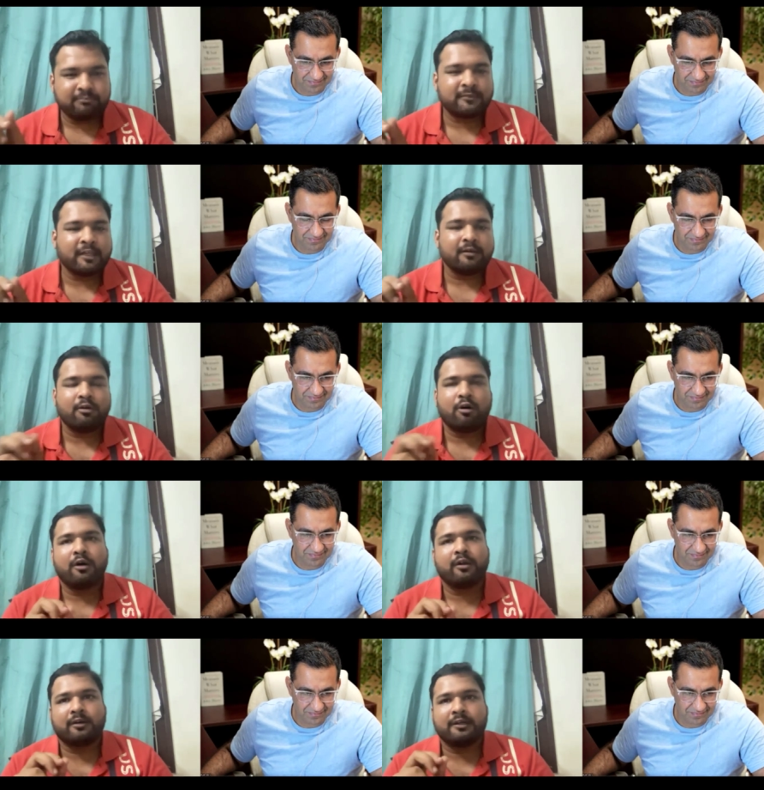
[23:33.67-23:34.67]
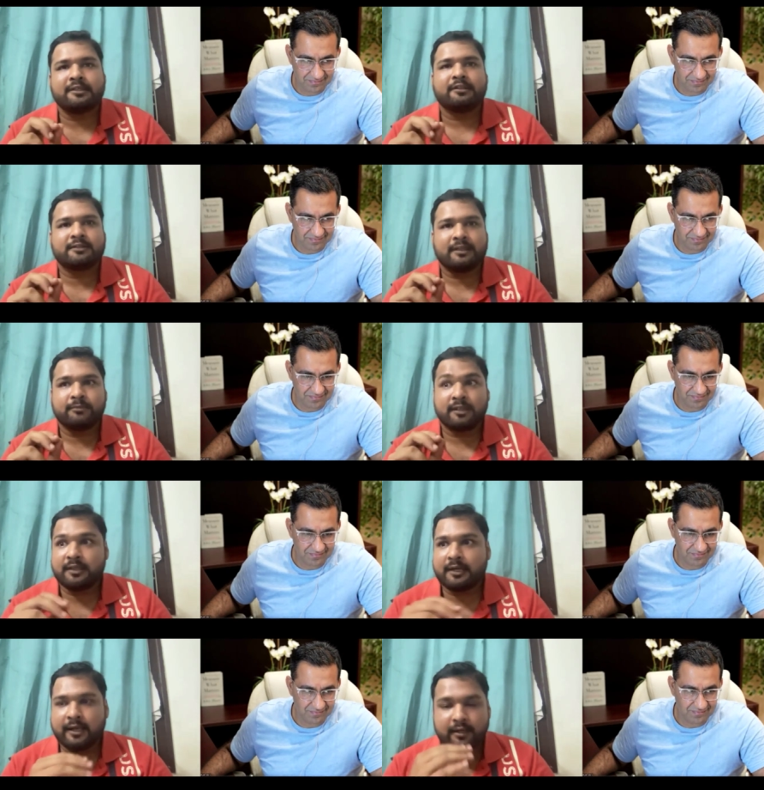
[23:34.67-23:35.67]
Speaker 1: something or is it
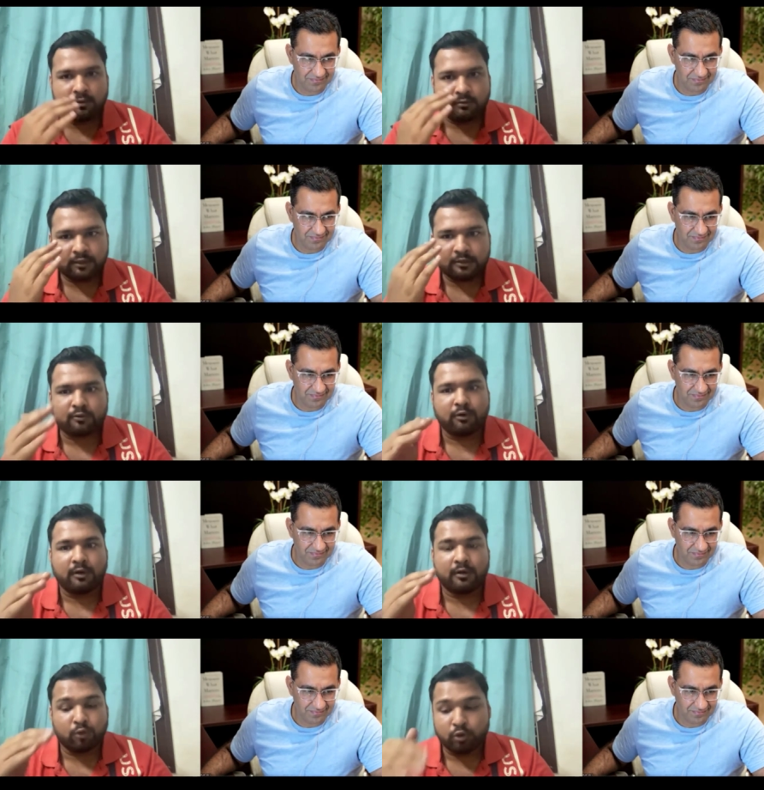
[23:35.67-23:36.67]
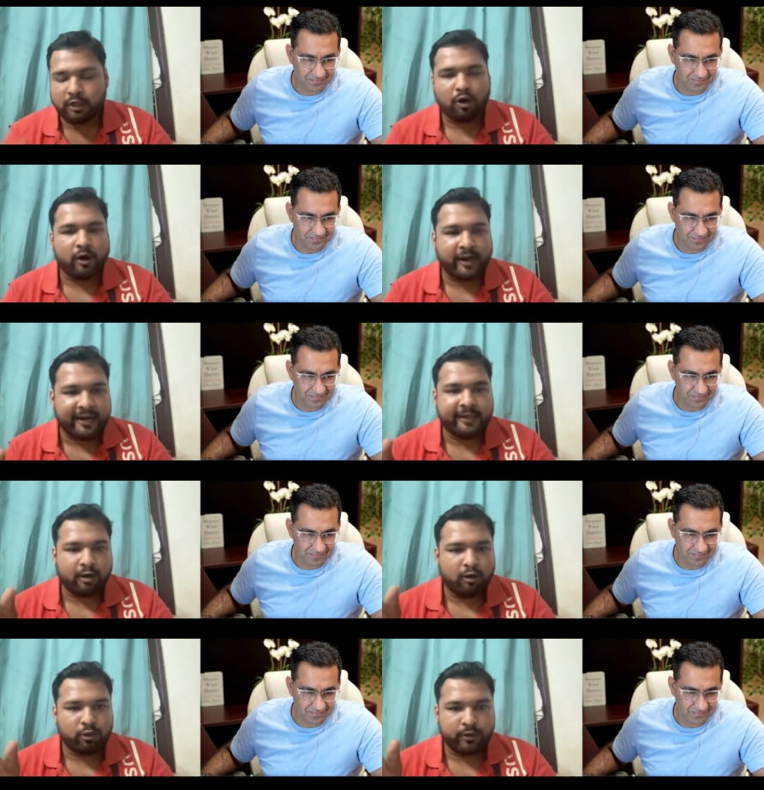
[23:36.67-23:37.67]
something that i just could took the wrong
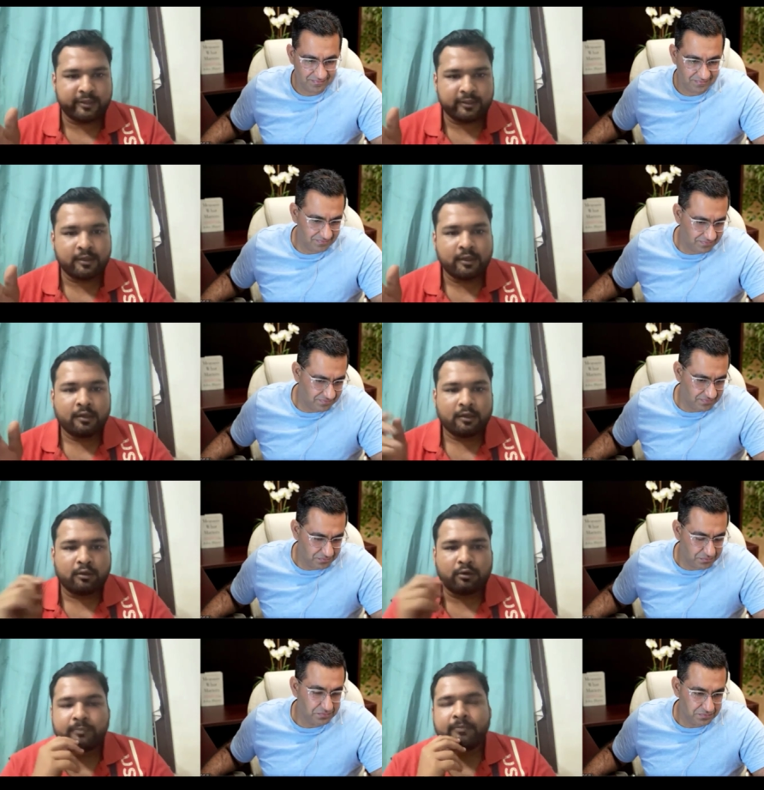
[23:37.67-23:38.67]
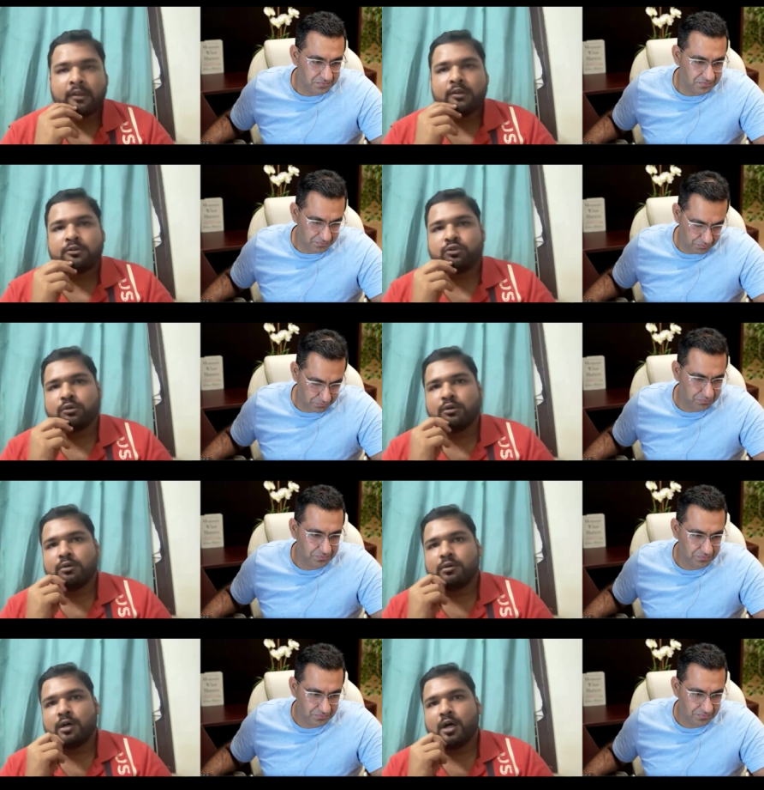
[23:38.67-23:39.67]
idea altogether you know
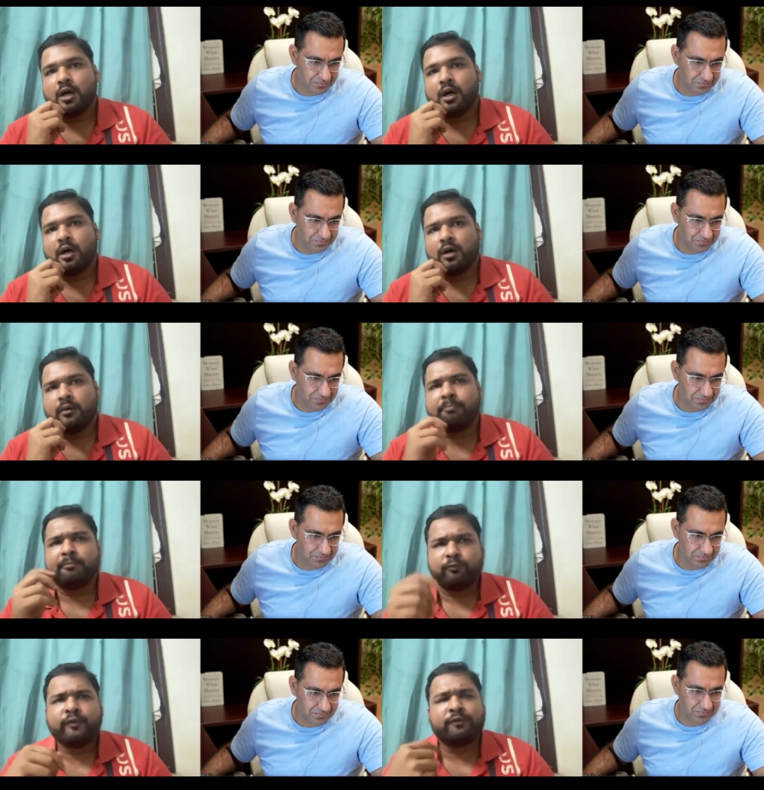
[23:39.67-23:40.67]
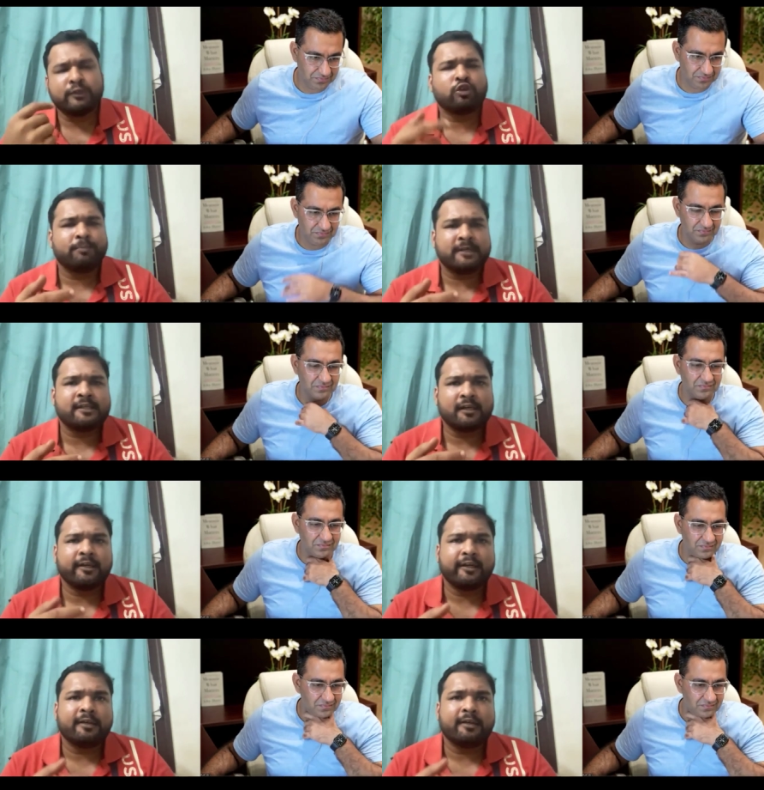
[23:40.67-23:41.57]
so uh, we, which would basically